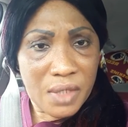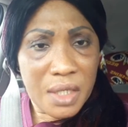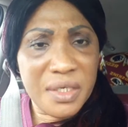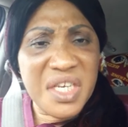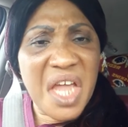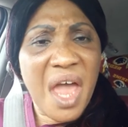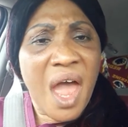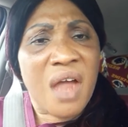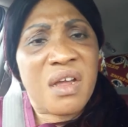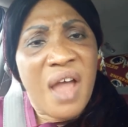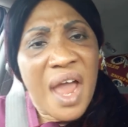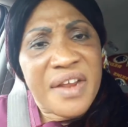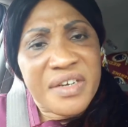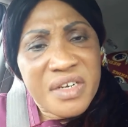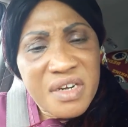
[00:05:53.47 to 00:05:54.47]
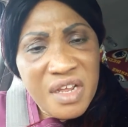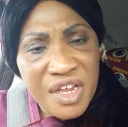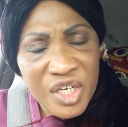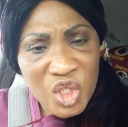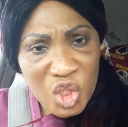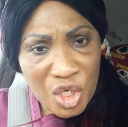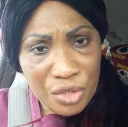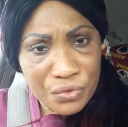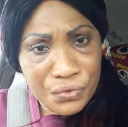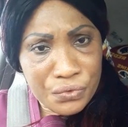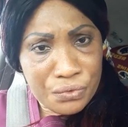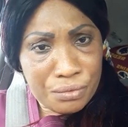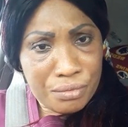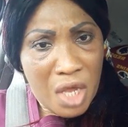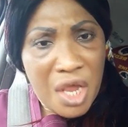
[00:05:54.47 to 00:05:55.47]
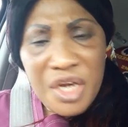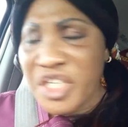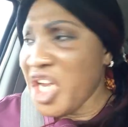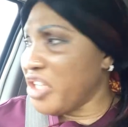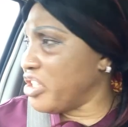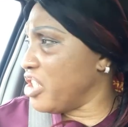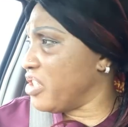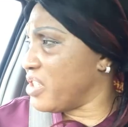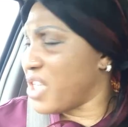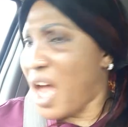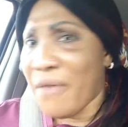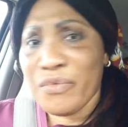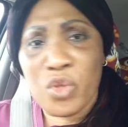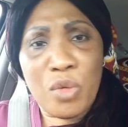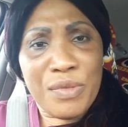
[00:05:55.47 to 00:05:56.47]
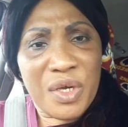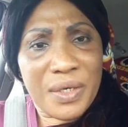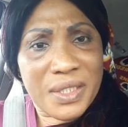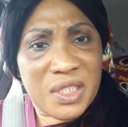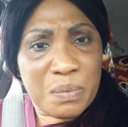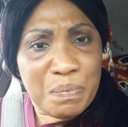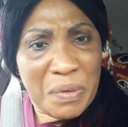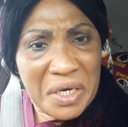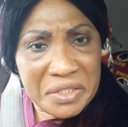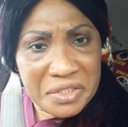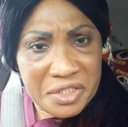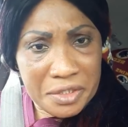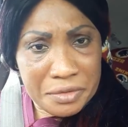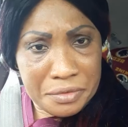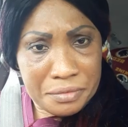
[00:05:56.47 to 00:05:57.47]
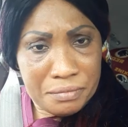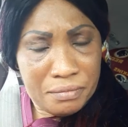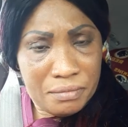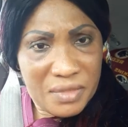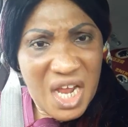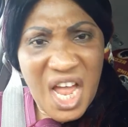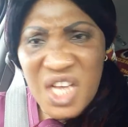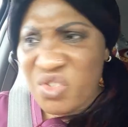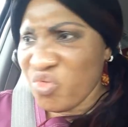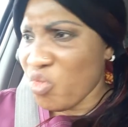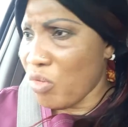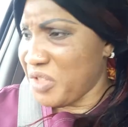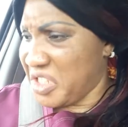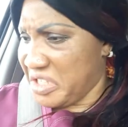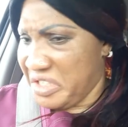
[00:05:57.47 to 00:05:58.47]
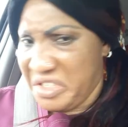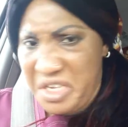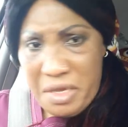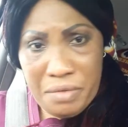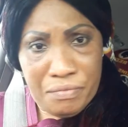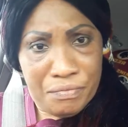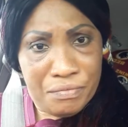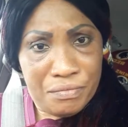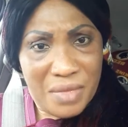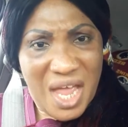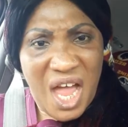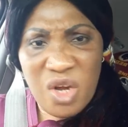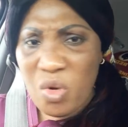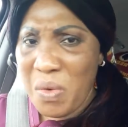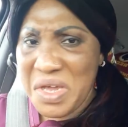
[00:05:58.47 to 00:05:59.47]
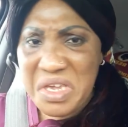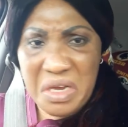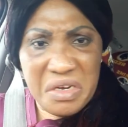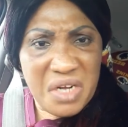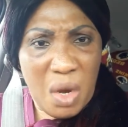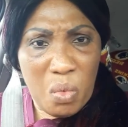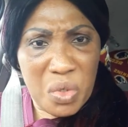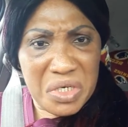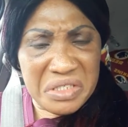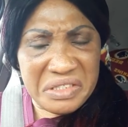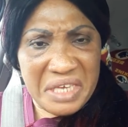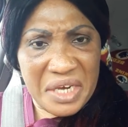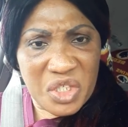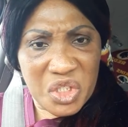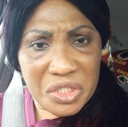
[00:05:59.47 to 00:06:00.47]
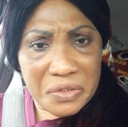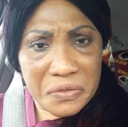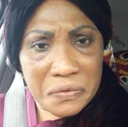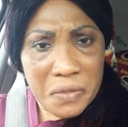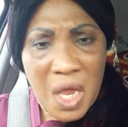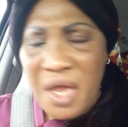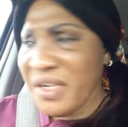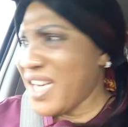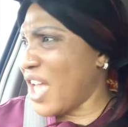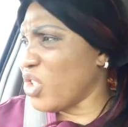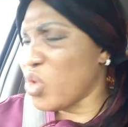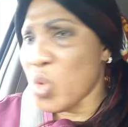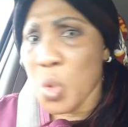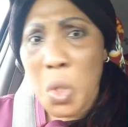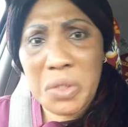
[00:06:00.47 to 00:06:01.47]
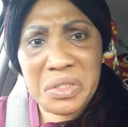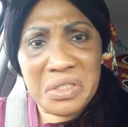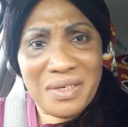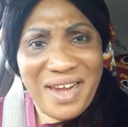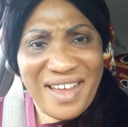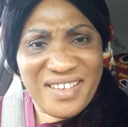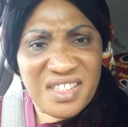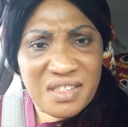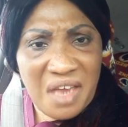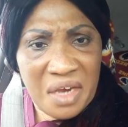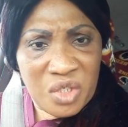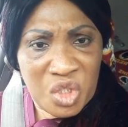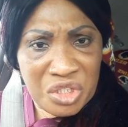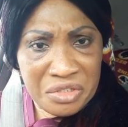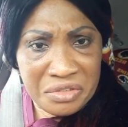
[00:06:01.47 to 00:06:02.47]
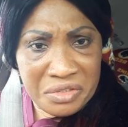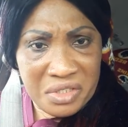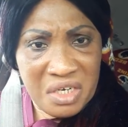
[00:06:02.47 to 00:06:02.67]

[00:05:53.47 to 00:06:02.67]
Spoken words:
they are guiding angels. They deserve to be respected as from today. I know why you hear that word, the side chicks. There's nothing like side chicks